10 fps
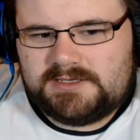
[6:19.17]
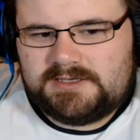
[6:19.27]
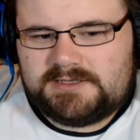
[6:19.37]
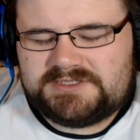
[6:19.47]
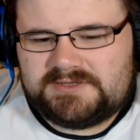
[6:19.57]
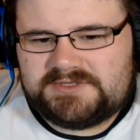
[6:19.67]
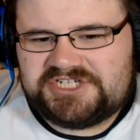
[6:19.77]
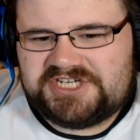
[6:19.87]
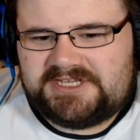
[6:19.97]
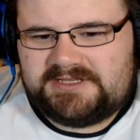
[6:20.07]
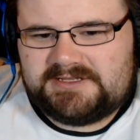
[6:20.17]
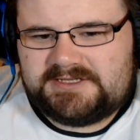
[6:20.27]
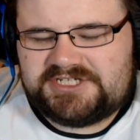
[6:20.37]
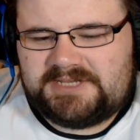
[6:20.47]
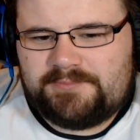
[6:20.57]
So is she?
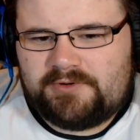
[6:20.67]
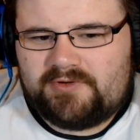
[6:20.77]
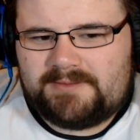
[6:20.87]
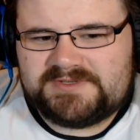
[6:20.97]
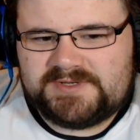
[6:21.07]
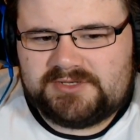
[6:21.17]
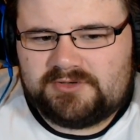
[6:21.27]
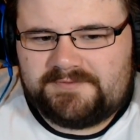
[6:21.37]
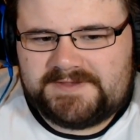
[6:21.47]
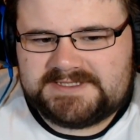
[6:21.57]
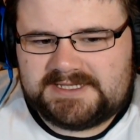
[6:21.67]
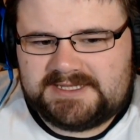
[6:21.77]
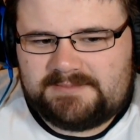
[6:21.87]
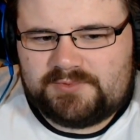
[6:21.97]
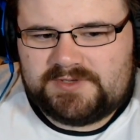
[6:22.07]
Is she programmed to ignore things like
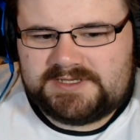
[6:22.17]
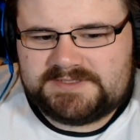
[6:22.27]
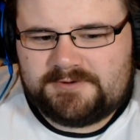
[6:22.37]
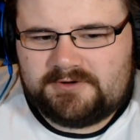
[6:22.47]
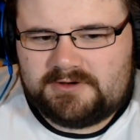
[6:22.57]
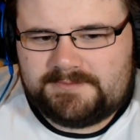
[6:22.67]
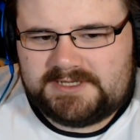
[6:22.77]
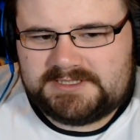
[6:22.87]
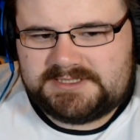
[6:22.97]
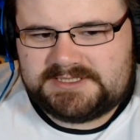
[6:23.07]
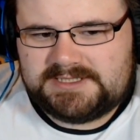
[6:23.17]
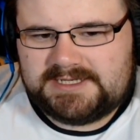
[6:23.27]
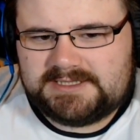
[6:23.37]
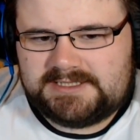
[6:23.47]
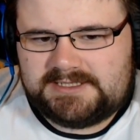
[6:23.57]
that? But his programming is
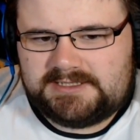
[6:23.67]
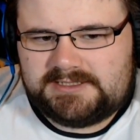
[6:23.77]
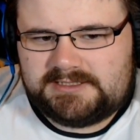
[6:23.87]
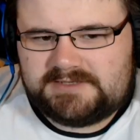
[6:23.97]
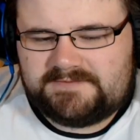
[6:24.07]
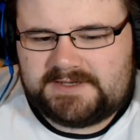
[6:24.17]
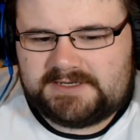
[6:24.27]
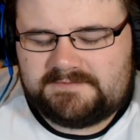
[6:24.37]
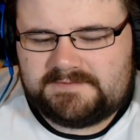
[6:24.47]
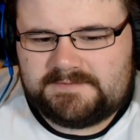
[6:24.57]
slightly defective.